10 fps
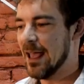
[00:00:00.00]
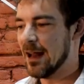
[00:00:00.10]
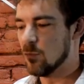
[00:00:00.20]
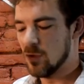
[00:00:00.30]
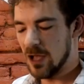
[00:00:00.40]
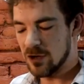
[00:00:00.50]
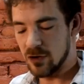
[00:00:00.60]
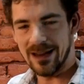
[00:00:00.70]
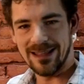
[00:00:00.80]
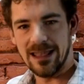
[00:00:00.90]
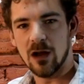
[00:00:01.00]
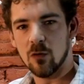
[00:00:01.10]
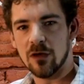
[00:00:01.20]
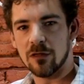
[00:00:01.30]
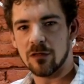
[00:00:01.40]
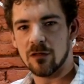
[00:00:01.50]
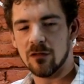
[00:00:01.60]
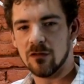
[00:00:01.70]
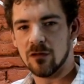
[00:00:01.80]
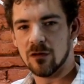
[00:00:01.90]
And I, I tried again with
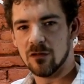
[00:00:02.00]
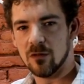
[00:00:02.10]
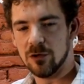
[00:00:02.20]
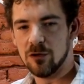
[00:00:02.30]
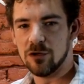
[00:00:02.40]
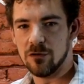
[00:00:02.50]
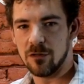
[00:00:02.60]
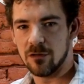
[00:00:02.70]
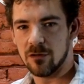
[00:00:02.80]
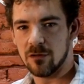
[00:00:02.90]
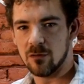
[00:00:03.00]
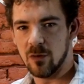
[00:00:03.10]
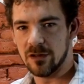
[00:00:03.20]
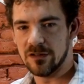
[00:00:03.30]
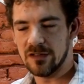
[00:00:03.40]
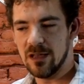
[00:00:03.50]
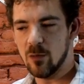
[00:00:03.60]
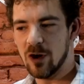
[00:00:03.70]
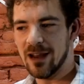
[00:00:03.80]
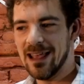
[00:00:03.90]
the, the Bluetooth wireless
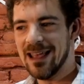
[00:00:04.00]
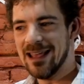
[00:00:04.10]
keyboard.